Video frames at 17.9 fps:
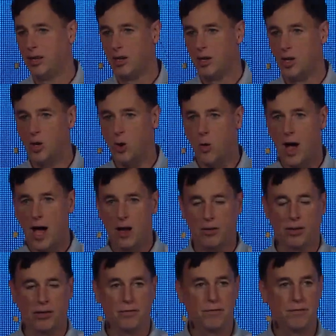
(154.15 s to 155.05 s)
Go
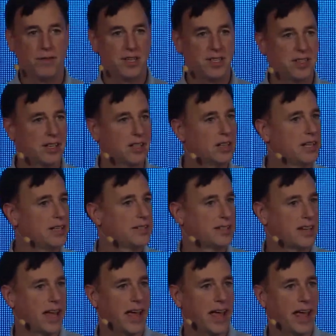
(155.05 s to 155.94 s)
out and physically
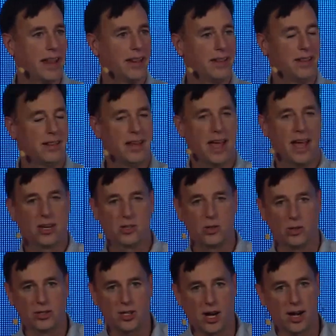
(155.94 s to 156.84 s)
scan the
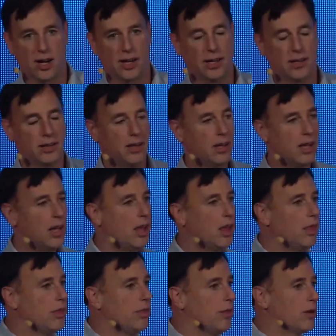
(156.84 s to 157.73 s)
actual target.
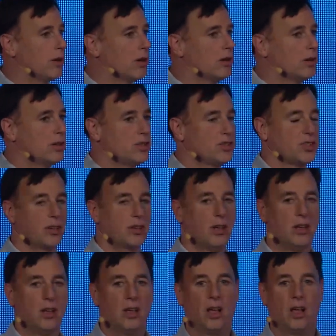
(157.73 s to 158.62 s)
There's
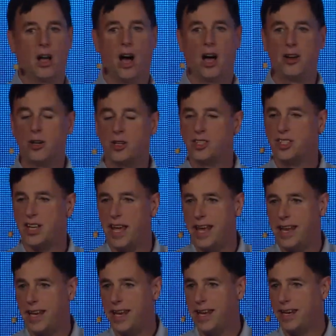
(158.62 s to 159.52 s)

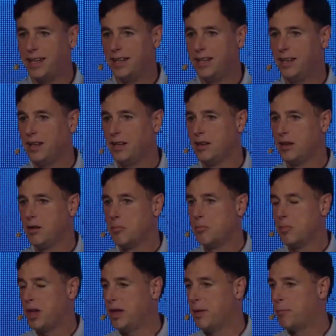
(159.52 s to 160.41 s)
understanding
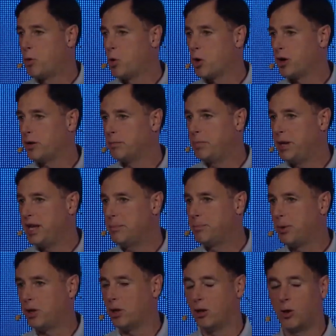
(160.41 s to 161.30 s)
important
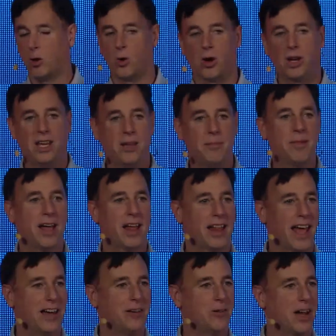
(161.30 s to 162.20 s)
people or email
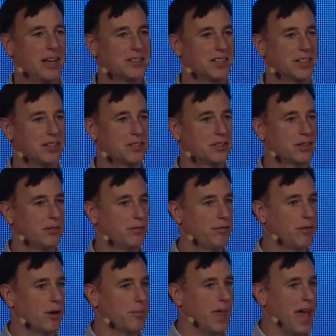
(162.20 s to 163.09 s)
addresses
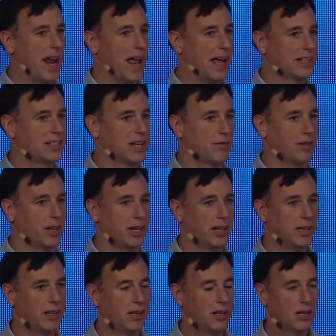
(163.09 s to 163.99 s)
from that
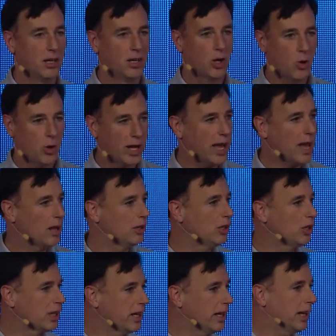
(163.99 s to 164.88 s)
activity. Going out,
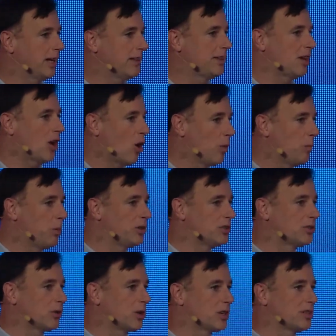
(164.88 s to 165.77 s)
looking at the open
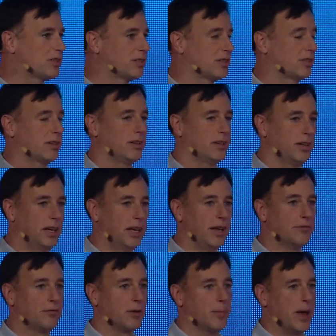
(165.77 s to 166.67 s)
source
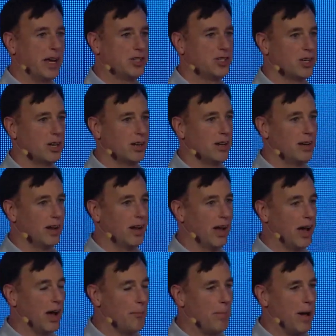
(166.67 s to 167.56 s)
information
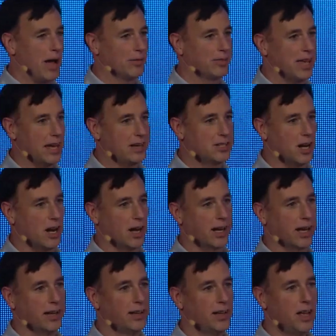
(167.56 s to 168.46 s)
about that
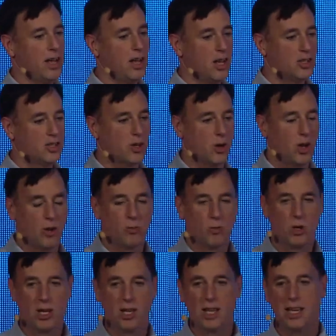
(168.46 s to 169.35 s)
target. So it
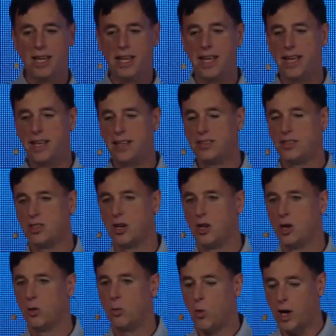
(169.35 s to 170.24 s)
really is,
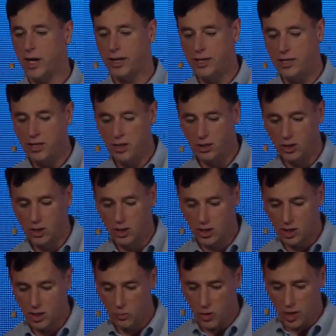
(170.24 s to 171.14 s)
what can you
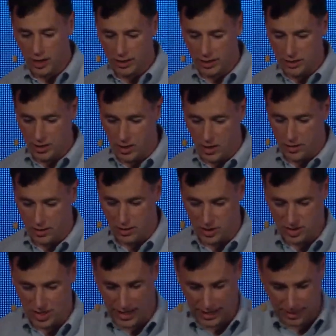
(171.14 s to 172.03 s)
learn, what can you
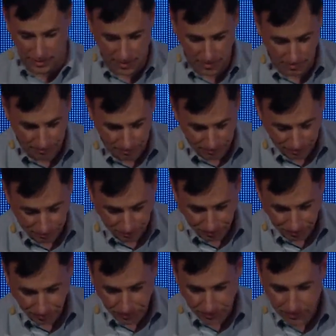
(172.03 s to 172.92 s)
understand?
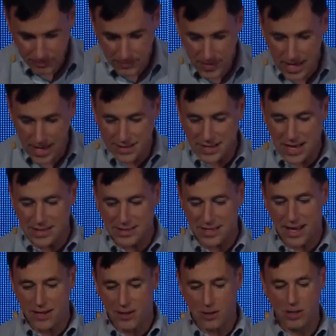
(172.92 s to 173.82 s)
As I
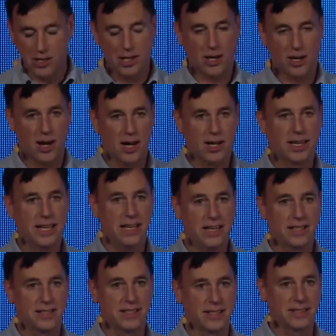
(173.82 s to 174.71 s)
said earlier, our key
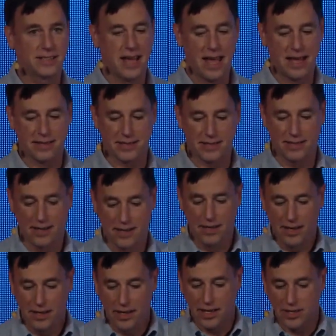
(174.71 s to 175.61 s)
to success
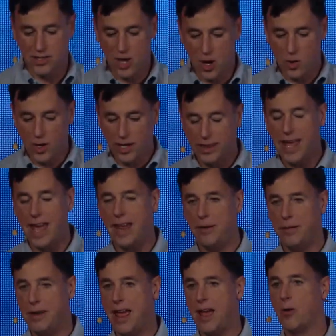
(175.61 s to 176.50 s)
is knowing
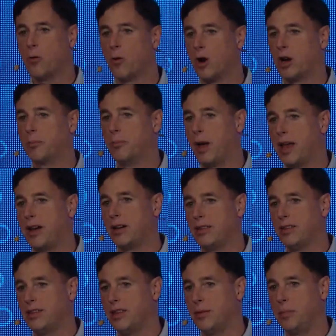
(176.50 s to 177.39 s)
that network better
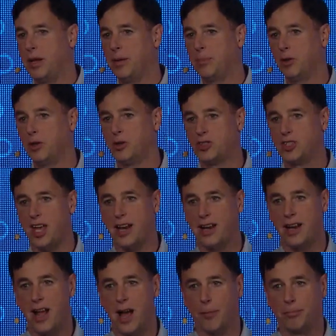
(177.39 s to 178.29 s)
than the people who set
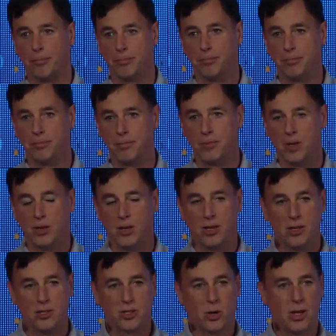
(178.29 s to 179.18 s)
it up.
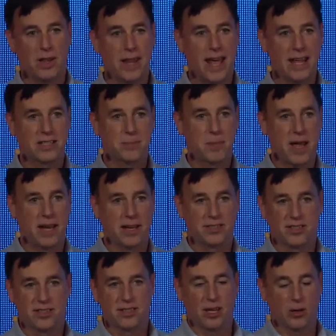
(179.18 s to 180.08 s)
So in that
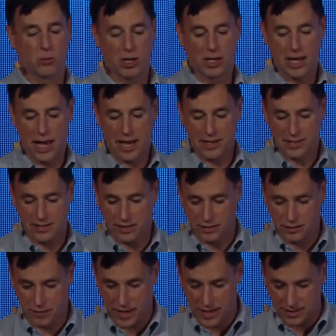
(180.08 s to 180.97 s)
space, the
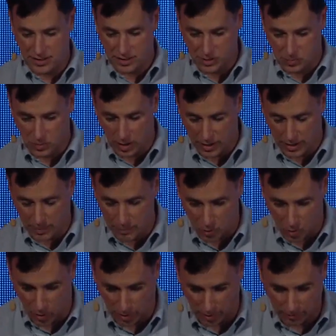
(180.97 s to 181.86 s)
reconnaissance phase is really
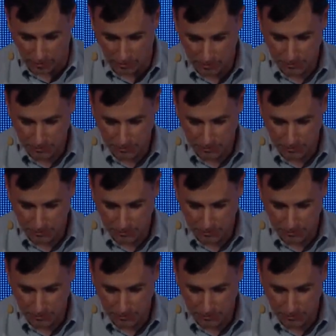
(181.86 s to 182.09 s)
important.